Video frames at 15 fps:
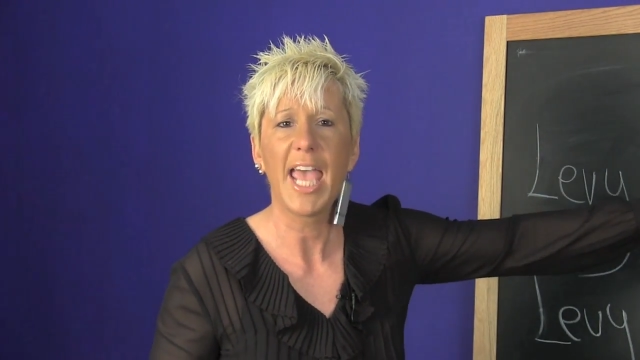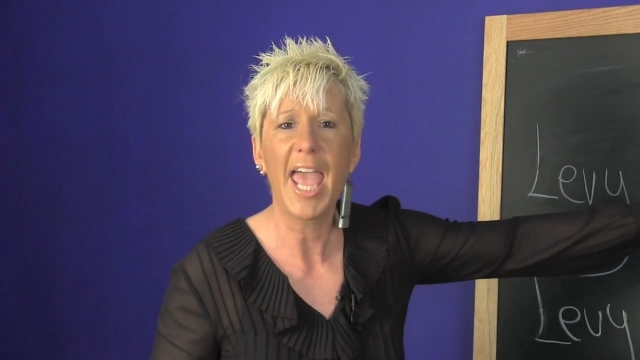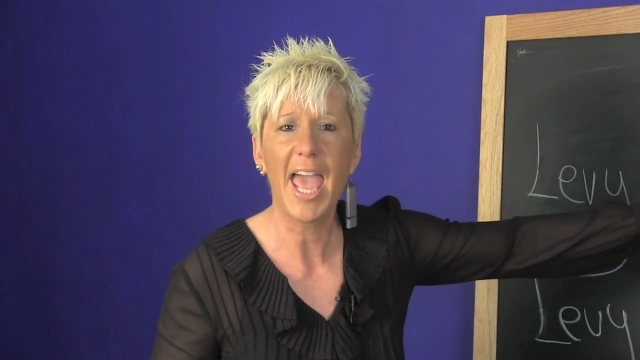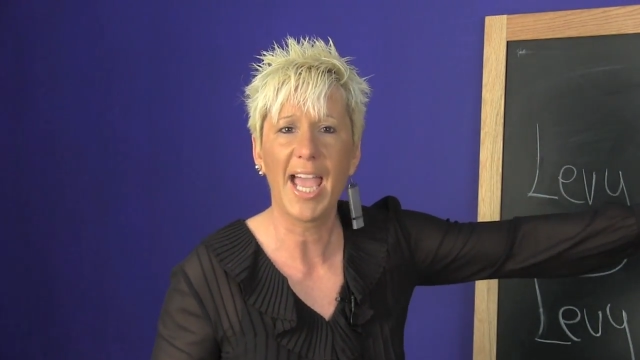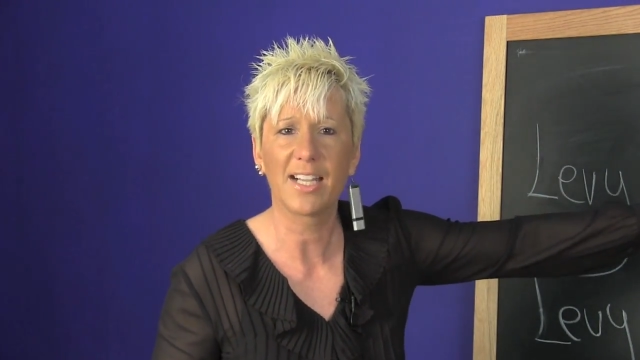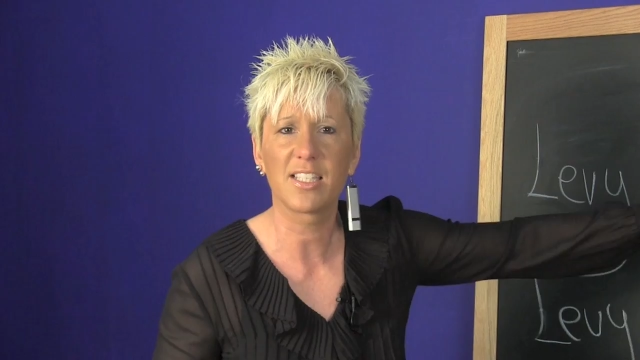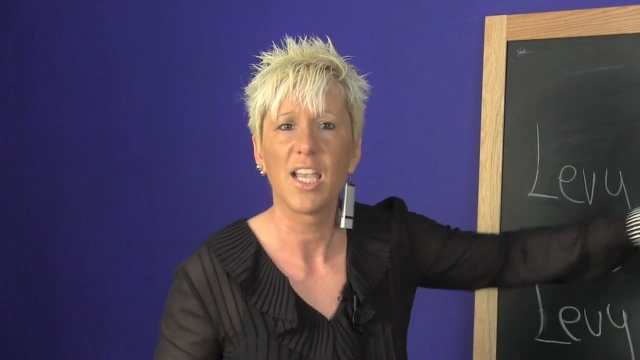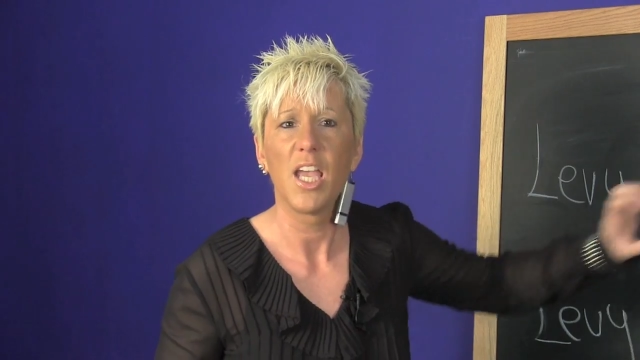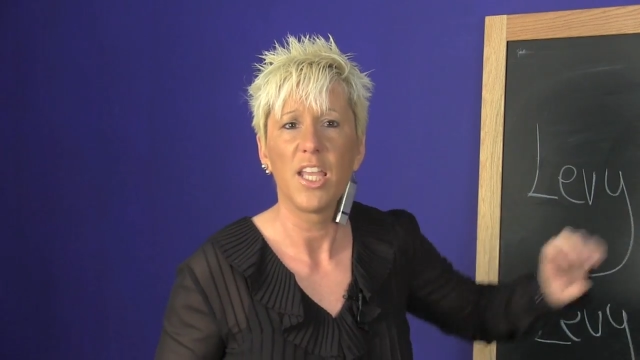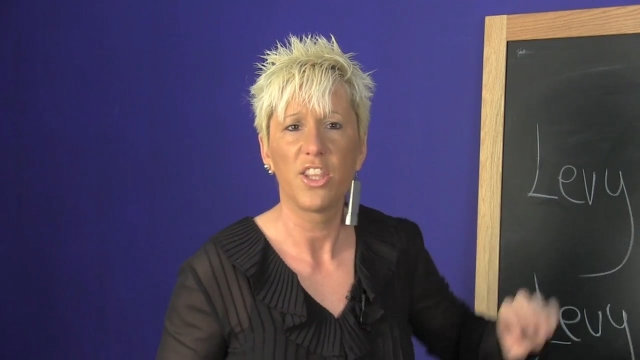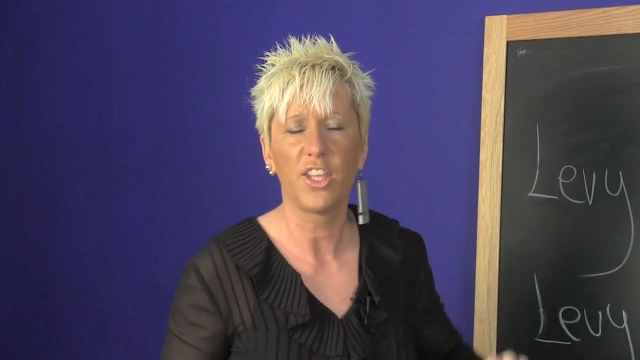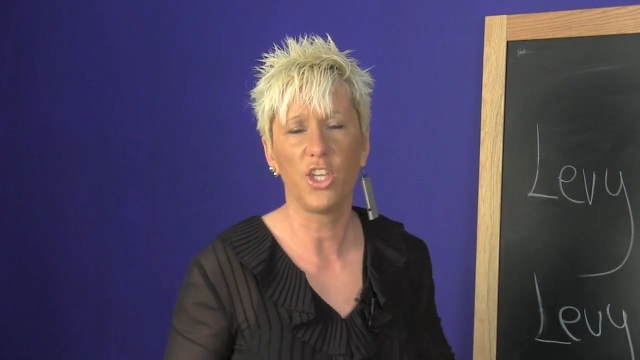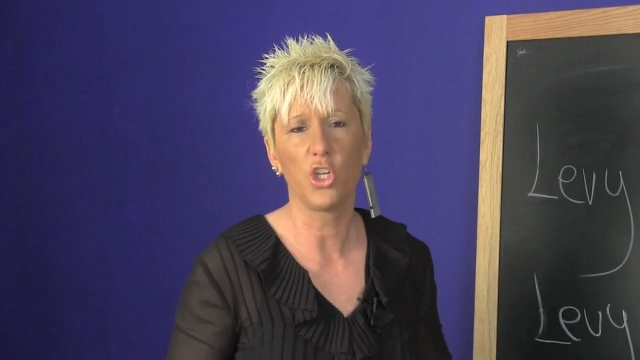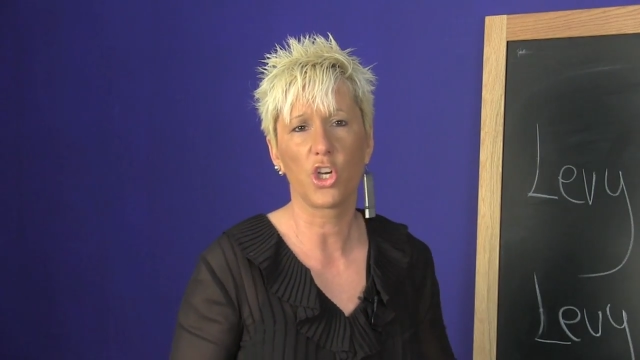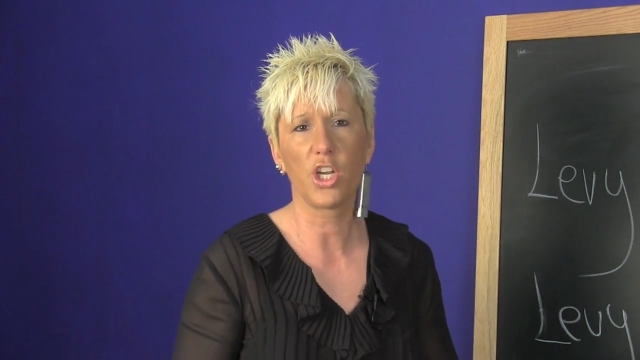tax
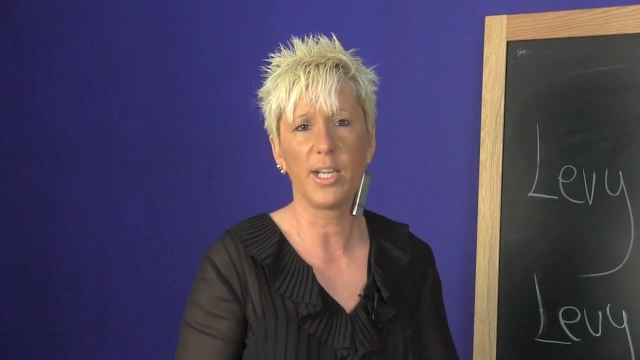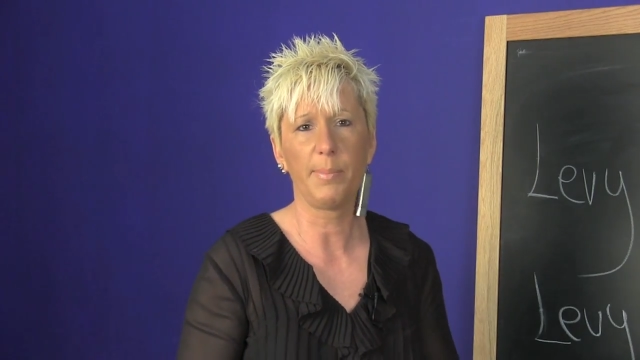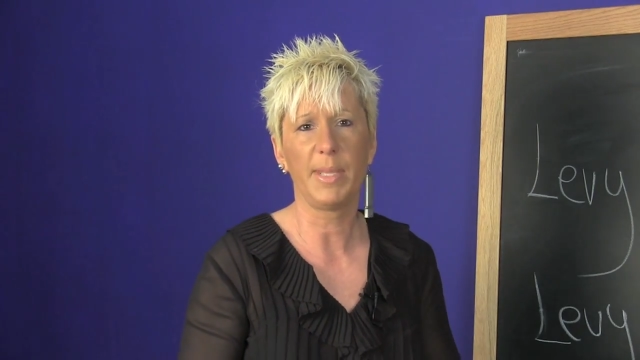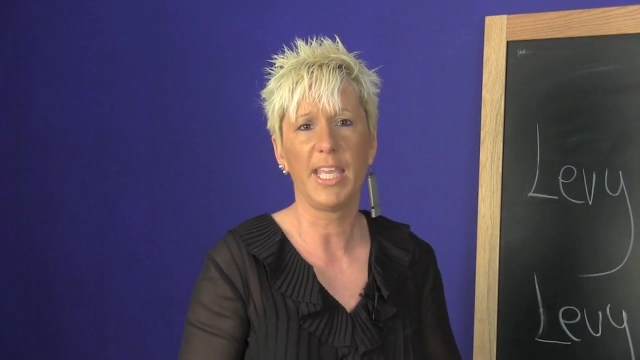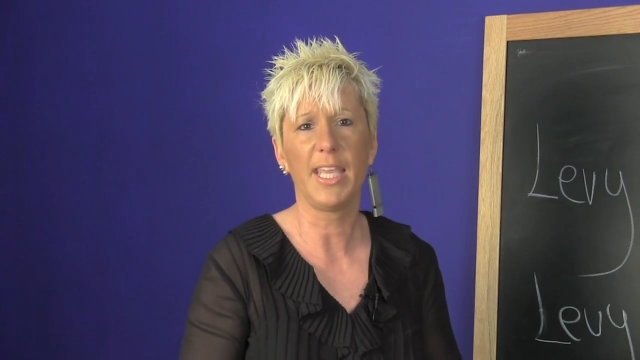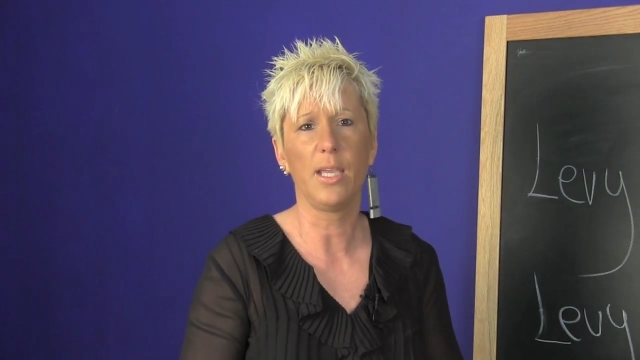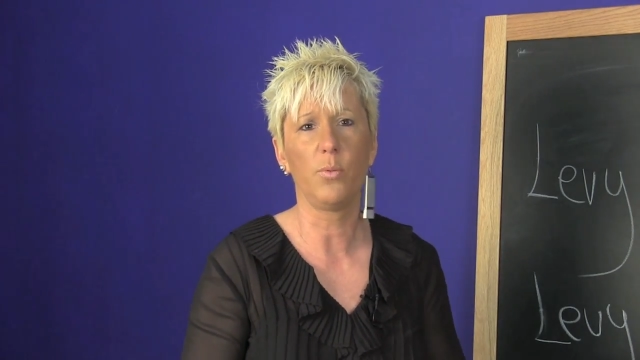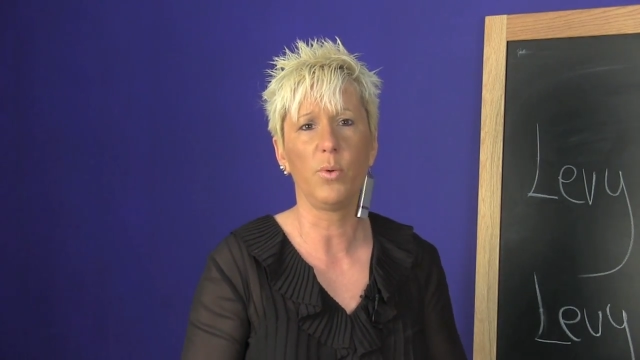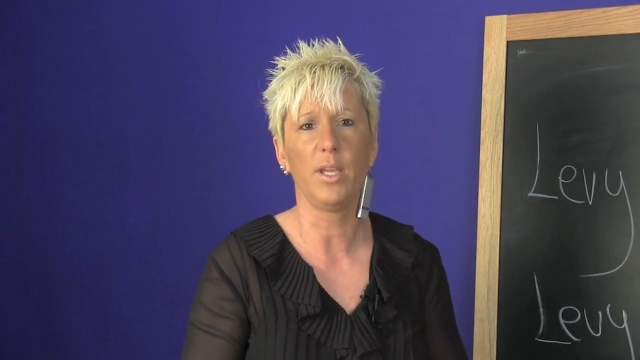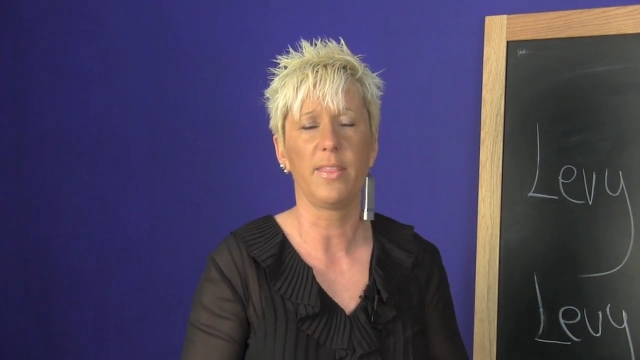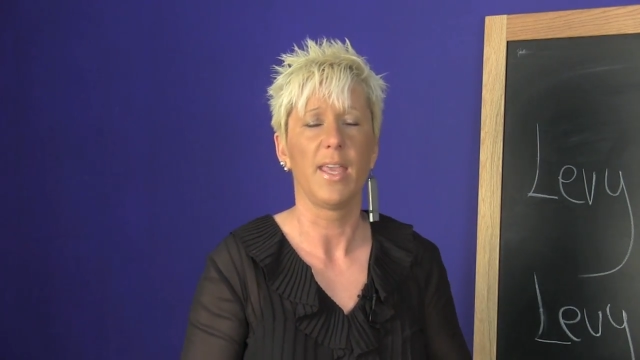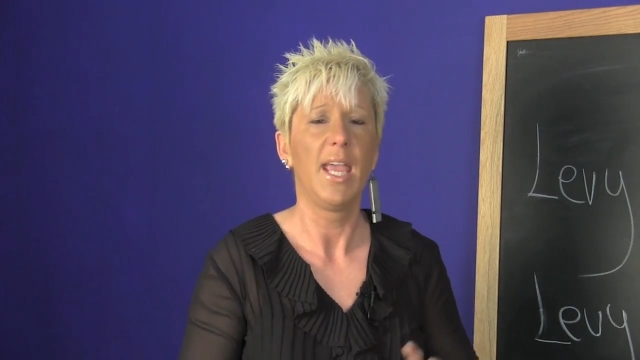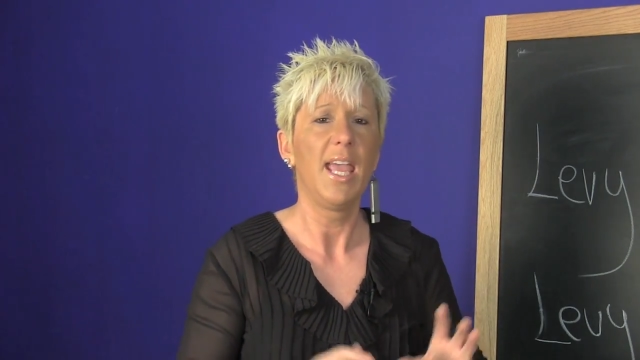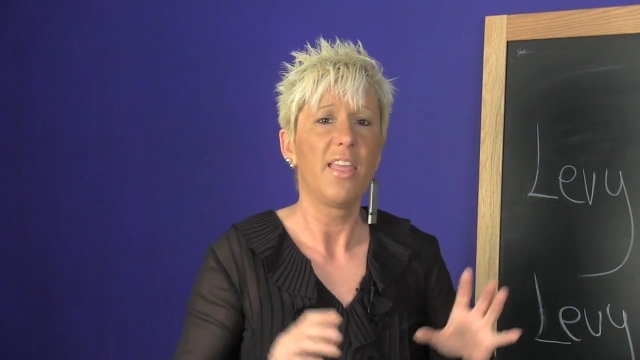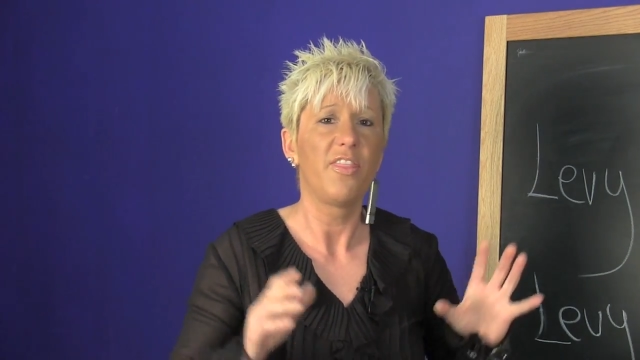that you're gonna be hit
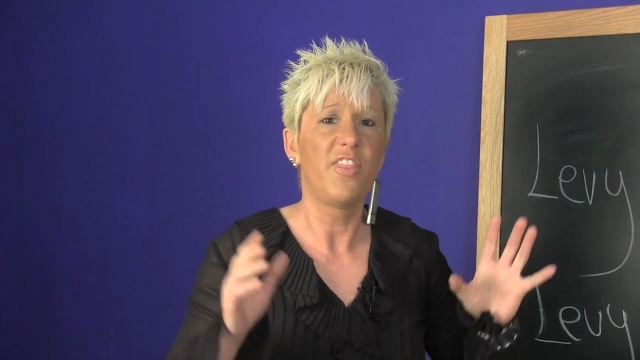with.